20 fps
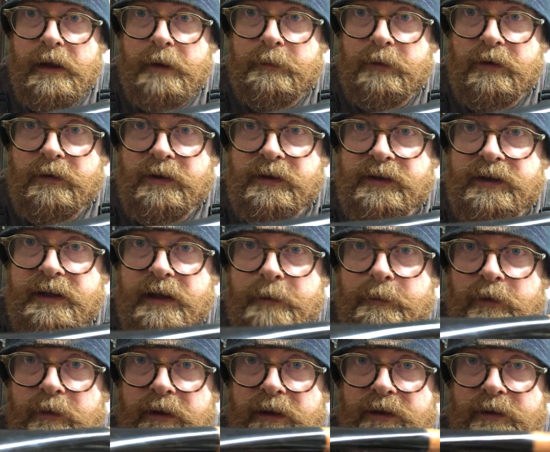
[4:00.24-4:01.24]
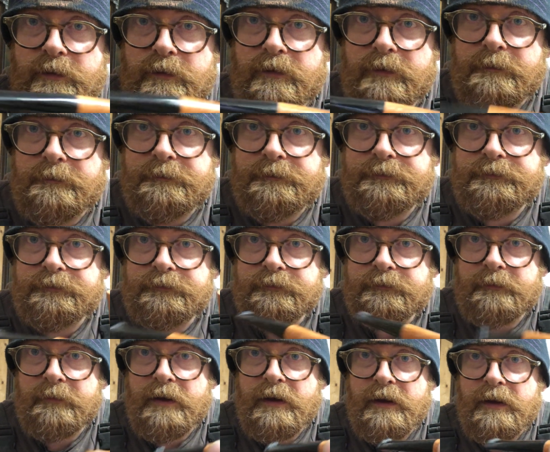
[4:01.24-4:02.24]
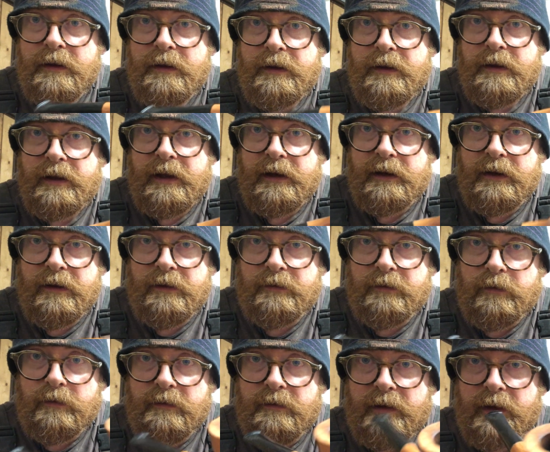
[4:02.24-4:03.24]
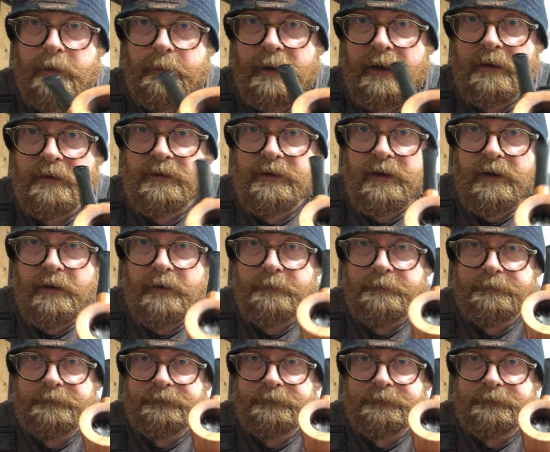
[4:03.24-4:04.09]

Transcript: Ebonite stem on this one. And the other good thing about a